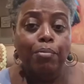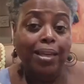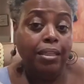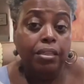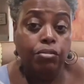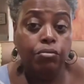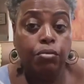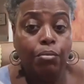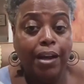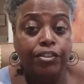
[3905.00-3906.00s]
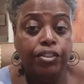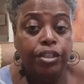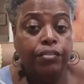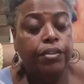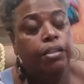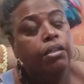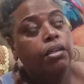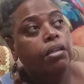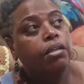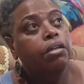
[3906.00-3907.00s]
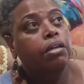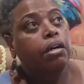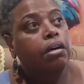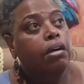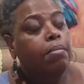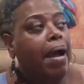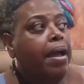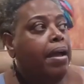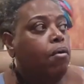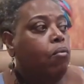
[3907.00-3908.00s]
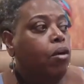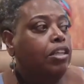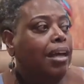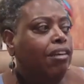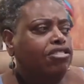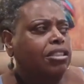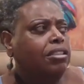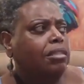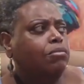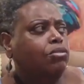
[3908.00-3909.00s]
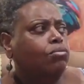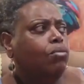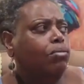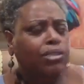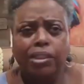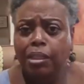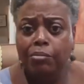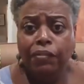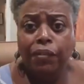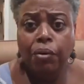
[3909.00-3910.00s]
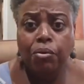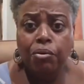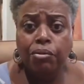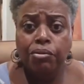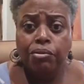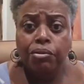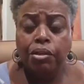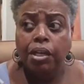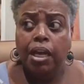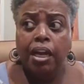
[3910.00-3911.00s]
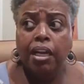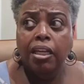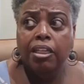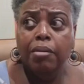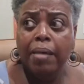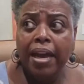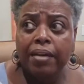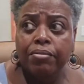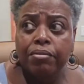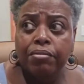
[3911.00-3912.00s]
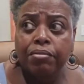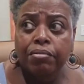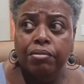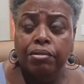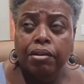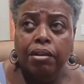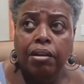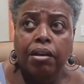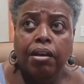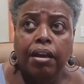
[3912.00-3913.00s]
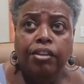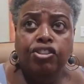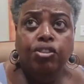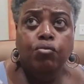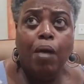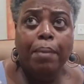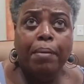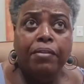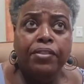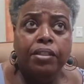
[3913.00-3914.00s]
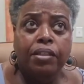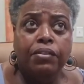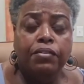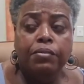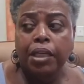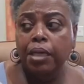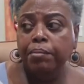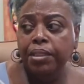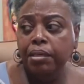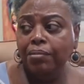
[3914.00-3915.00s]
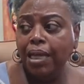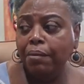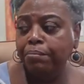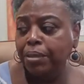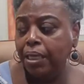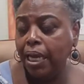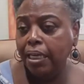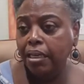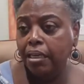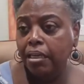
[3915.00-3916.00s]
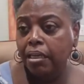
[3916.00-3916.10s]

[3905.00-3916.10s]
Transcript: blankets when we watch TV. I had one. All she seemed to do was to steam the floors and clean the bathrooms, and she'd wipe off stuff. But then when I would be like,